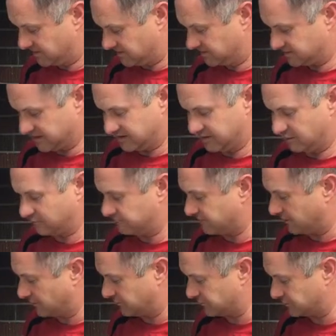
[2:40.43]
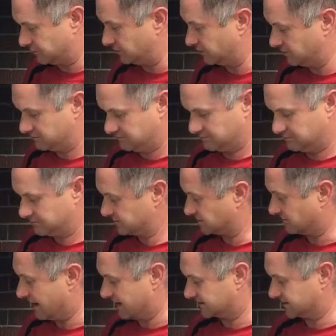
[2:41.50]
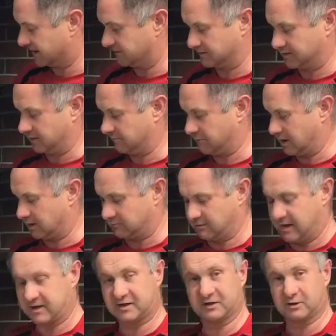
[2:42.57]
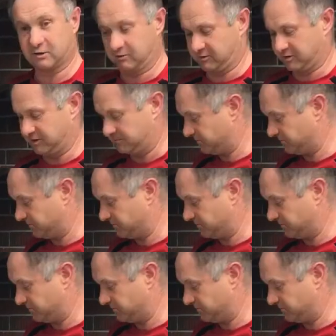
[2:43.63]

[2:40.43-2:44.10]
then they don't fall through the rack down on the bottom rack and you're all good.